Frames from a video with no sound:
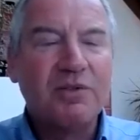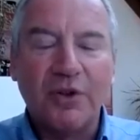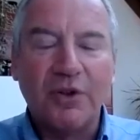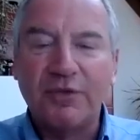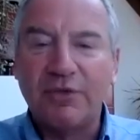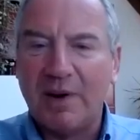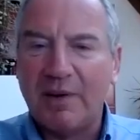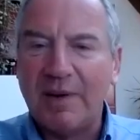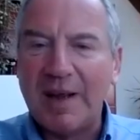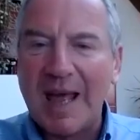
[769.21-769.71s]

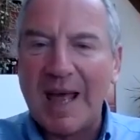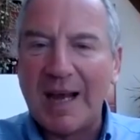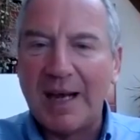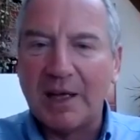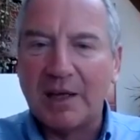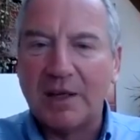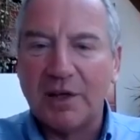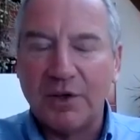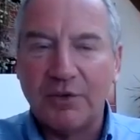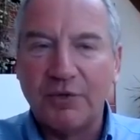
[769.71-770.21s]
not very
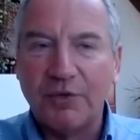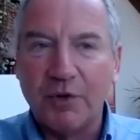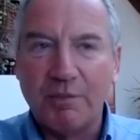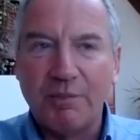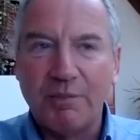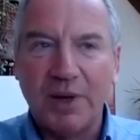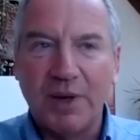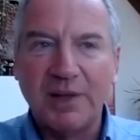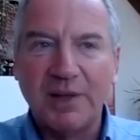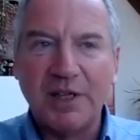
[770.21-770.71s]
elegant
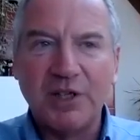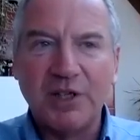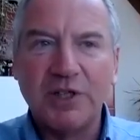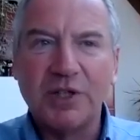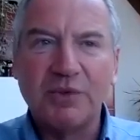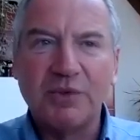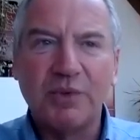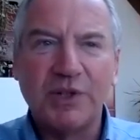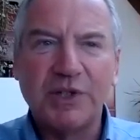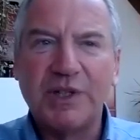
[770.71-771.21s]
from
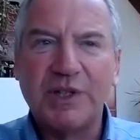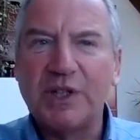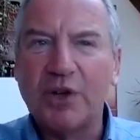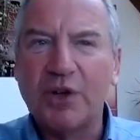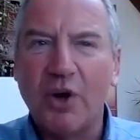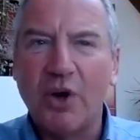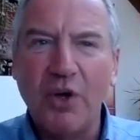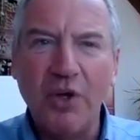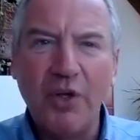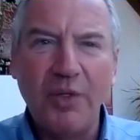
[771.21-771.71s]
politicians was this
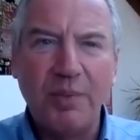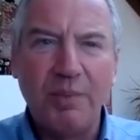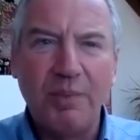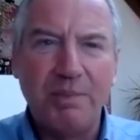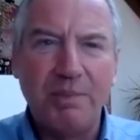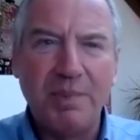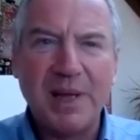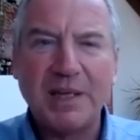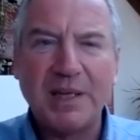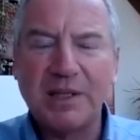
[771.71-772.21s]

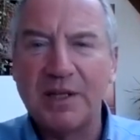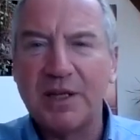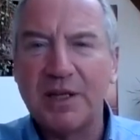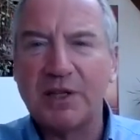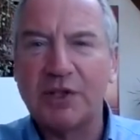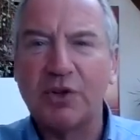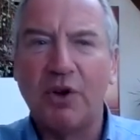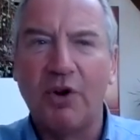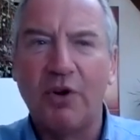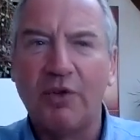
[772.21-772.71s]
whole
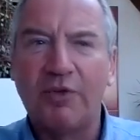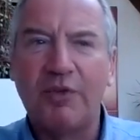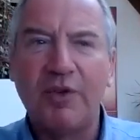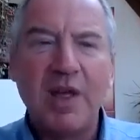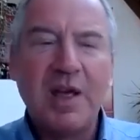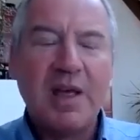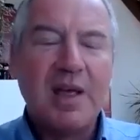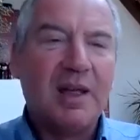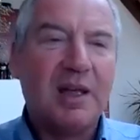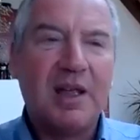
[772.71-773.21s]
business of
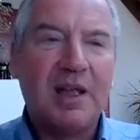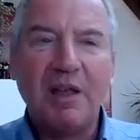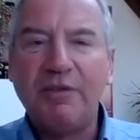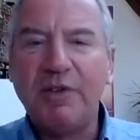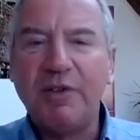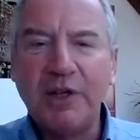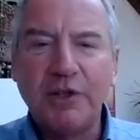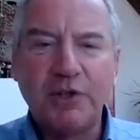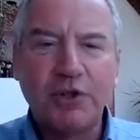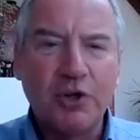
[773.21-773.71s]

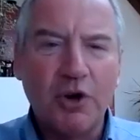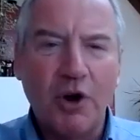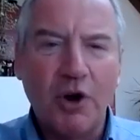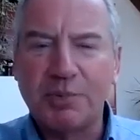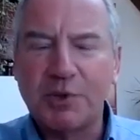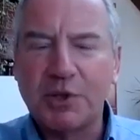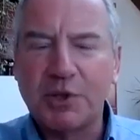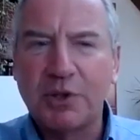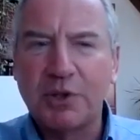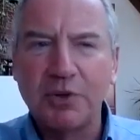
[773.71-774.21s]
giving
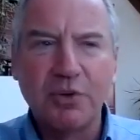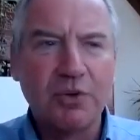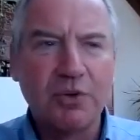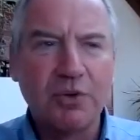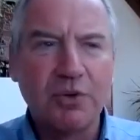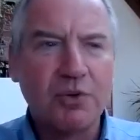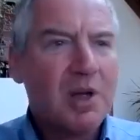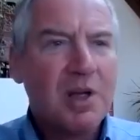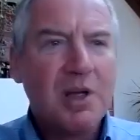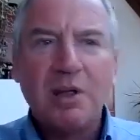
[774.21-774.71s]
jobs
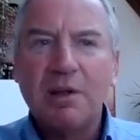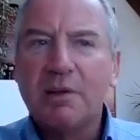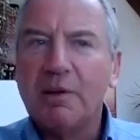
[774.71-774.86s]
to